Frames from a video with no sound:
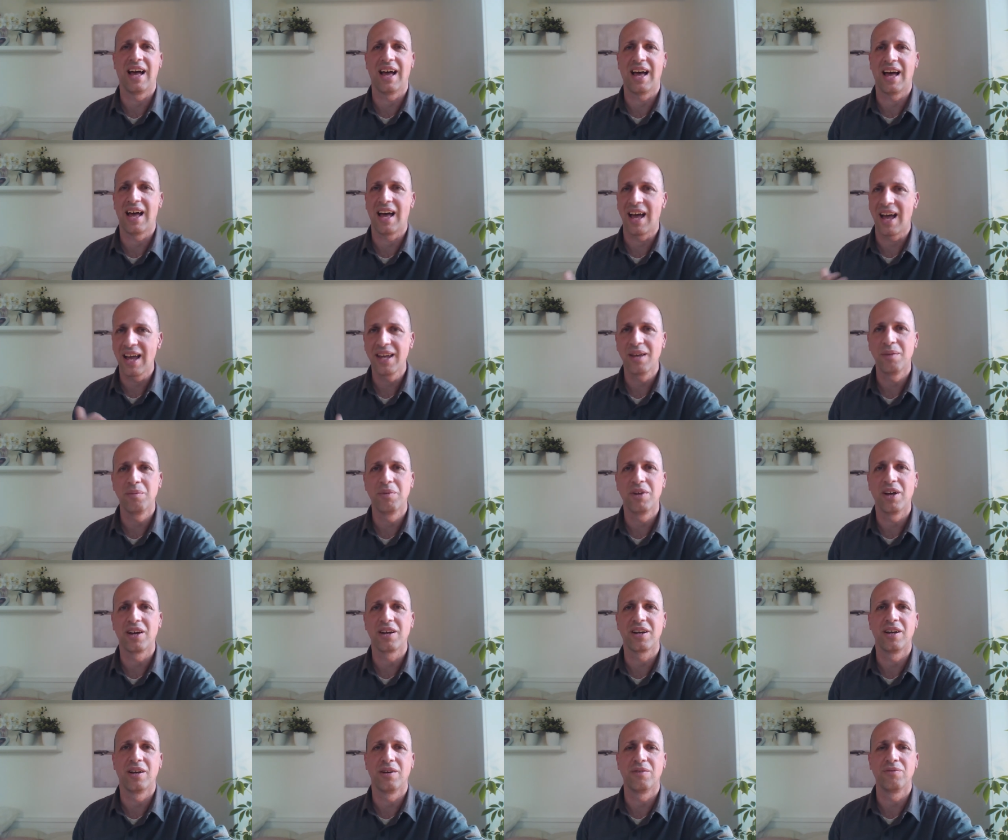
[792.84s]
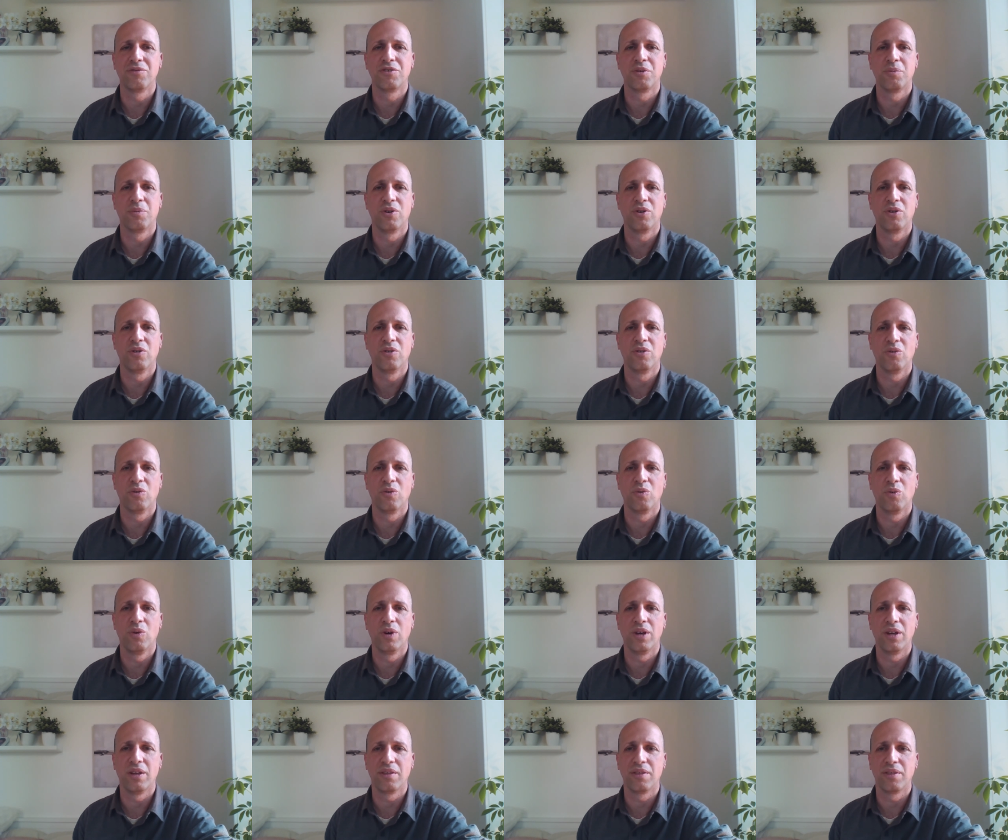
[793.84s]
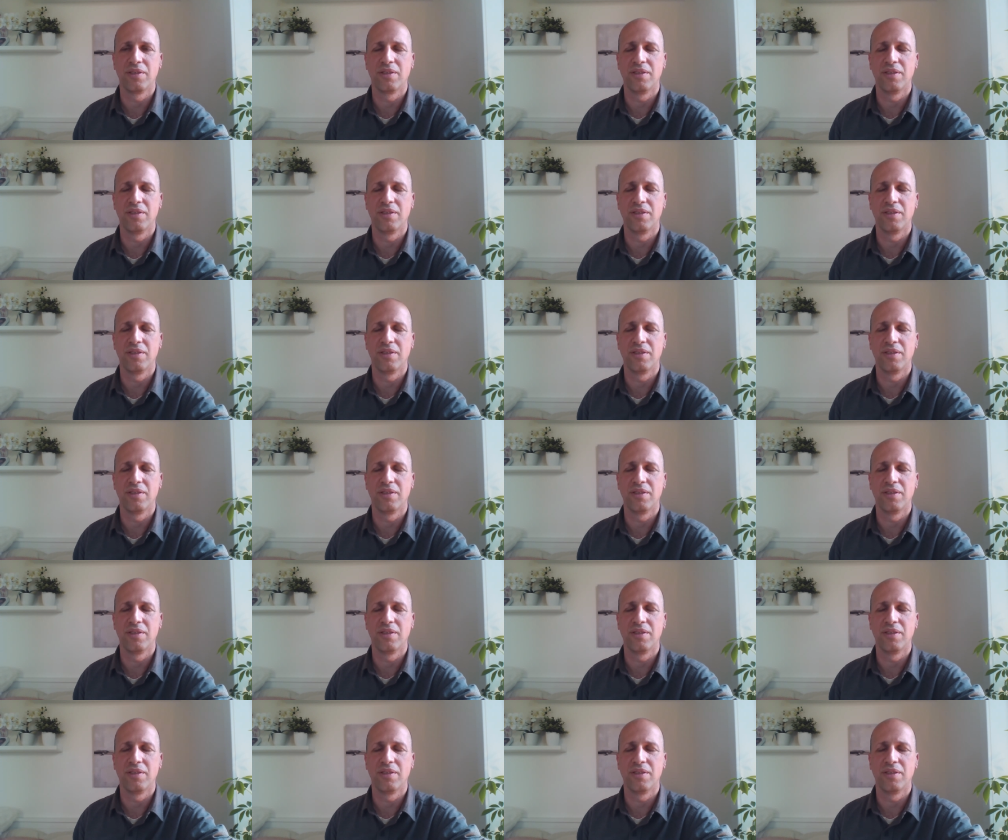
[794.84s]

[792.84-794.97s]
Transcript: I am not comfortable with